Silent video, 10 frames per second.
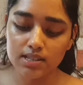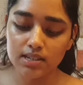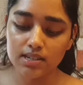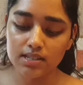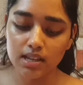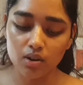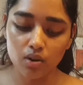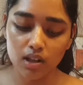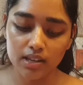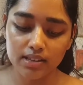sinners than
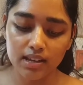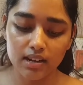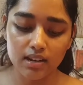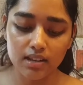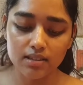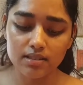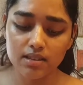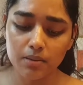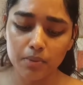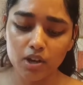all other Galileans
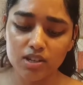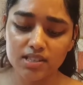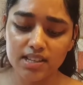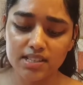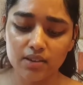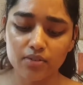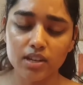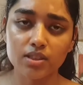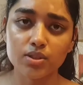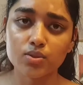because they suffered
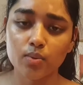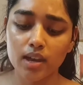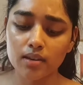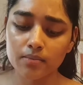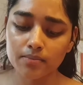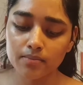in this way?